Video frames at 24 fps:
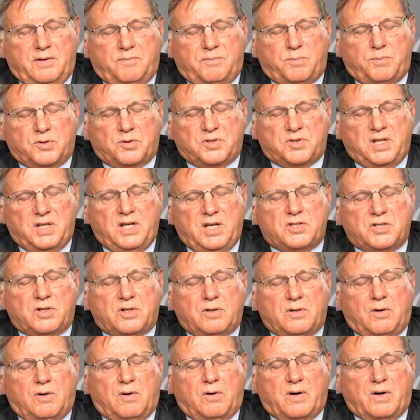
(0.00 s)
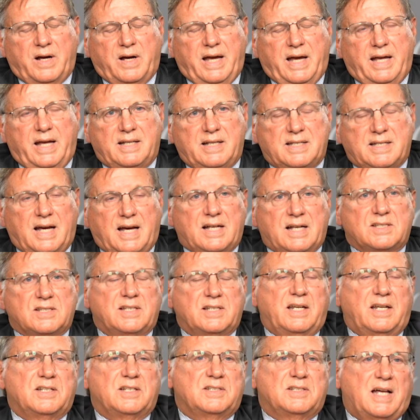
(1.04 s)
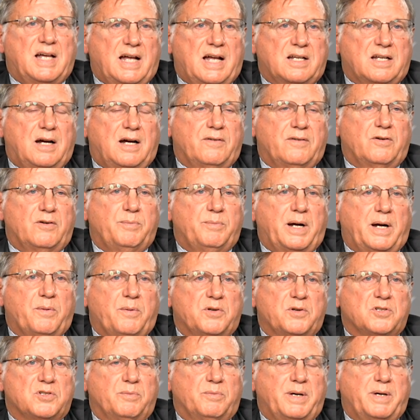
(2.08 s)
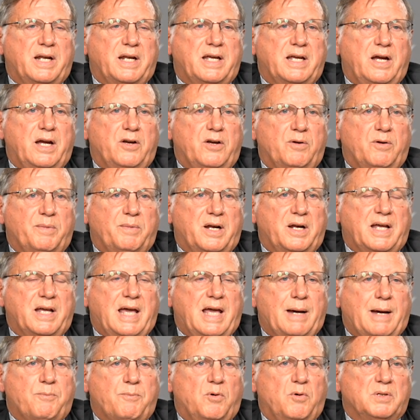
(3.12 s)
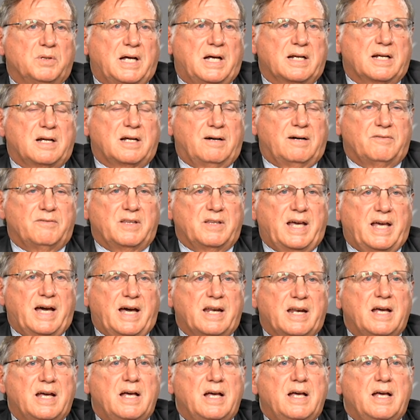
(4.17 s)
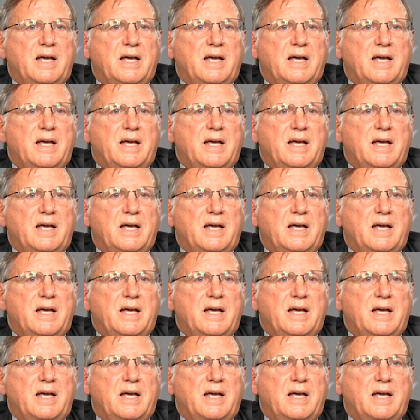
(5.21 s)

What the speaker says: procedure or a test that is not covered by original Medicare, your Medigap will not cover that.